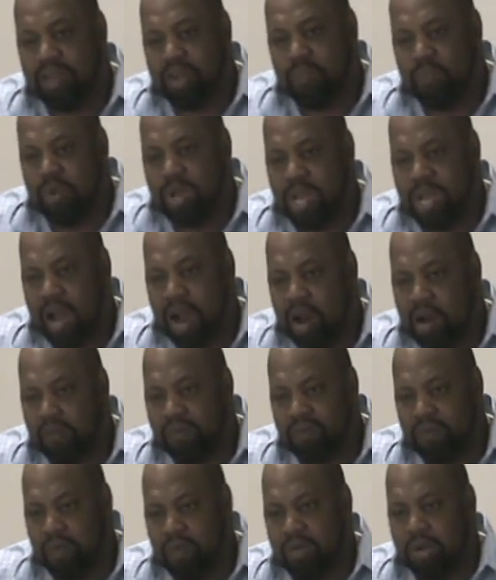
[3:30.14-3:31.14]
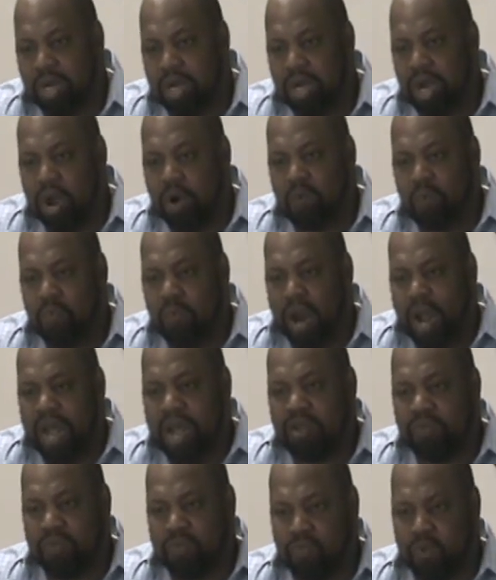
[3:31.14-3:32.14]
that we are folding
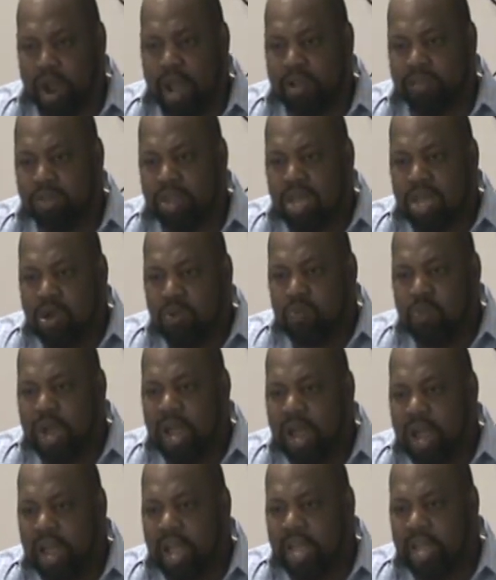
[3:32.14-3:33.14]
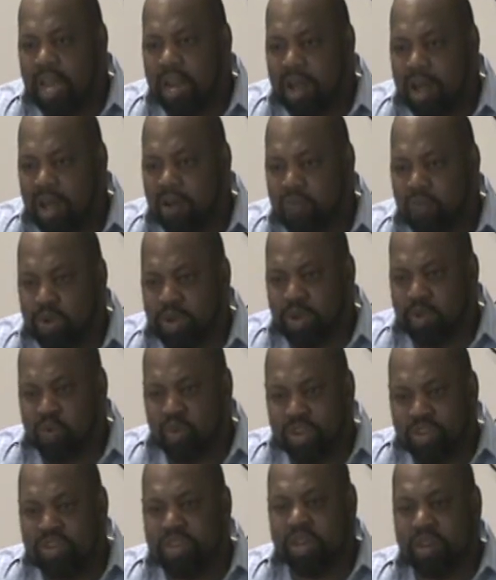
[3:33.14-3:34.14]
around Christ, we are hanging out with
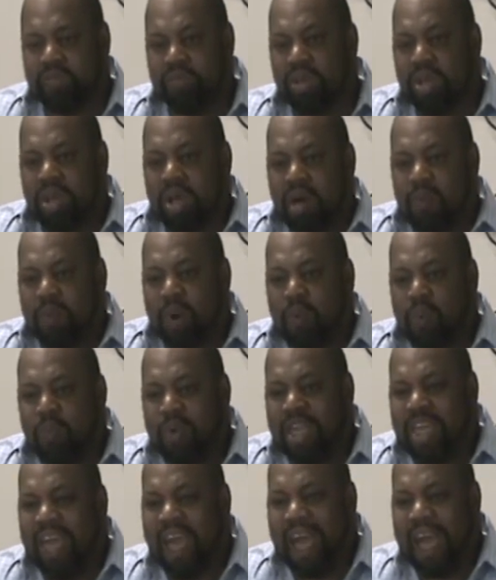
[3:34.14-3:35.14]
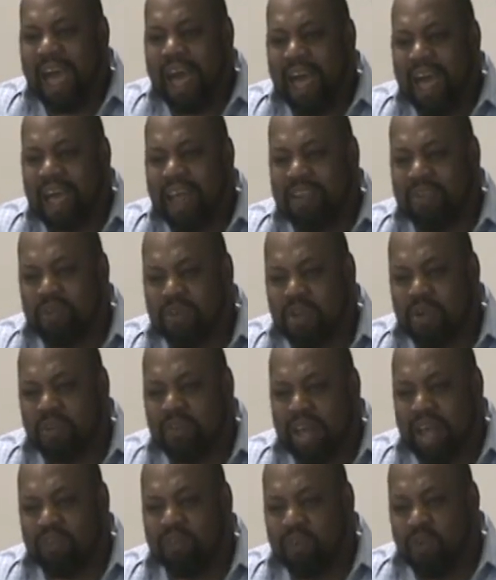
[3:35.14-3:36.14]
Christians, but we don't
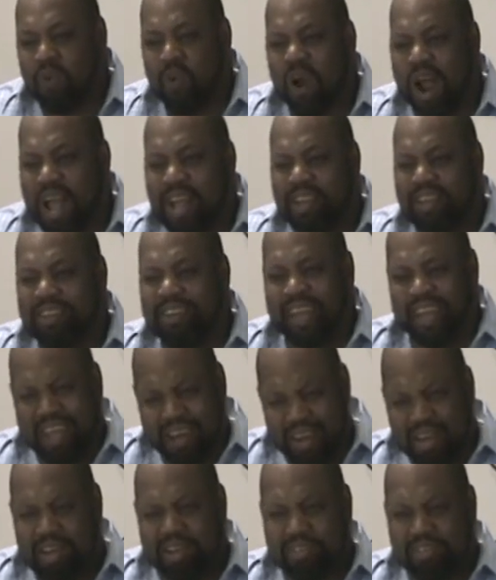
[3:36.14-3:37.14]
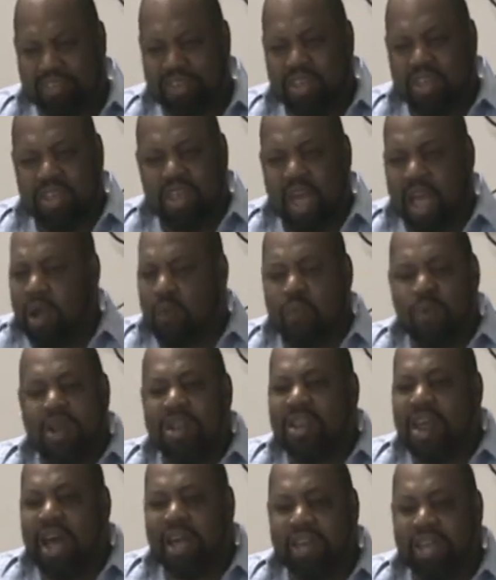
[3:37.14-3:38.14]
have Christ in us, and
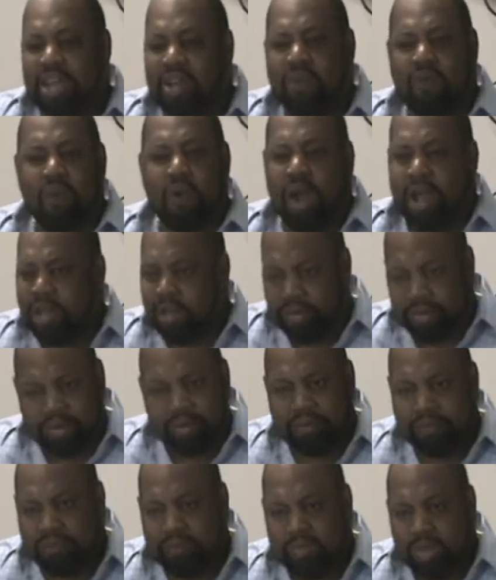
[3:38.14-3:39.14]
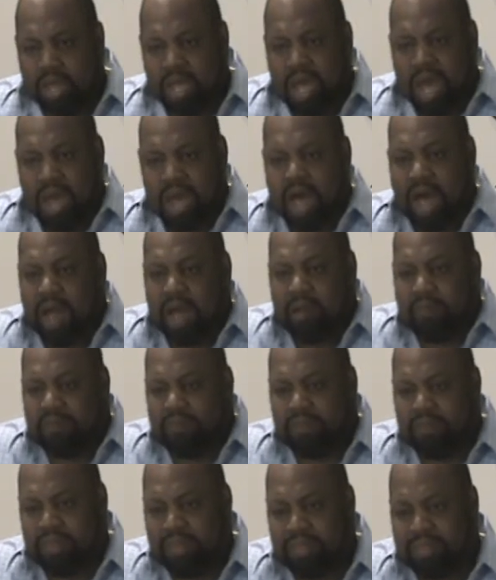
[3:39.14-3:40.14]
we're not in Christ. All right. Um,
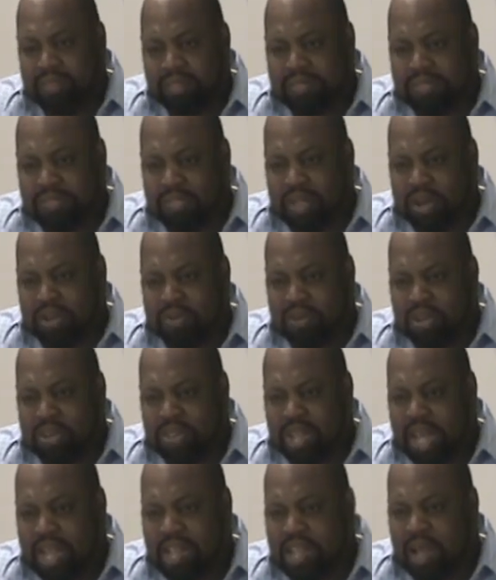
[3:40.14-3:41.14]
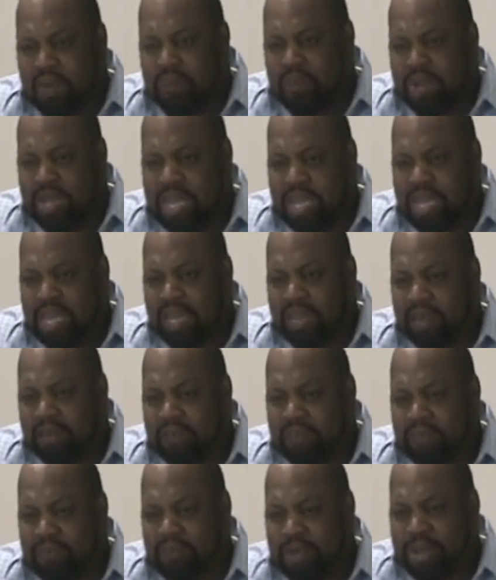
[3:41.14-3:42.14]
there's a thing that we
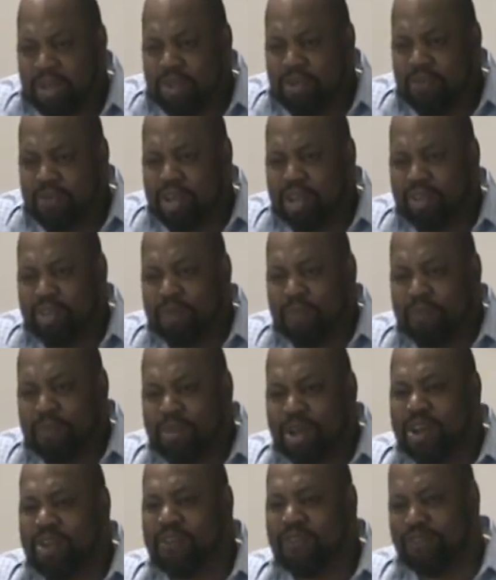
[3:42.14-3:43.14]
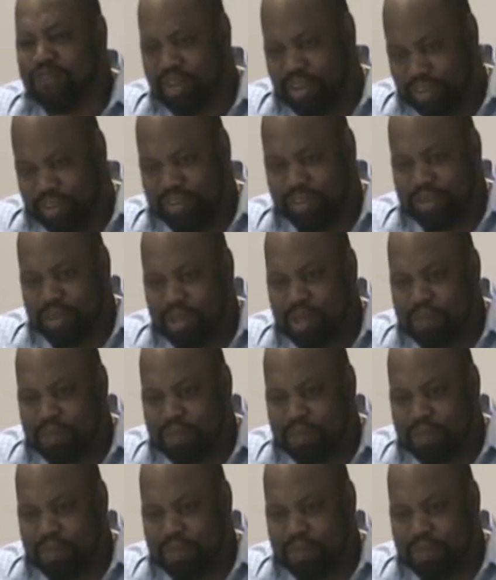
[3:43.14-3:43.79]
we do get some benefits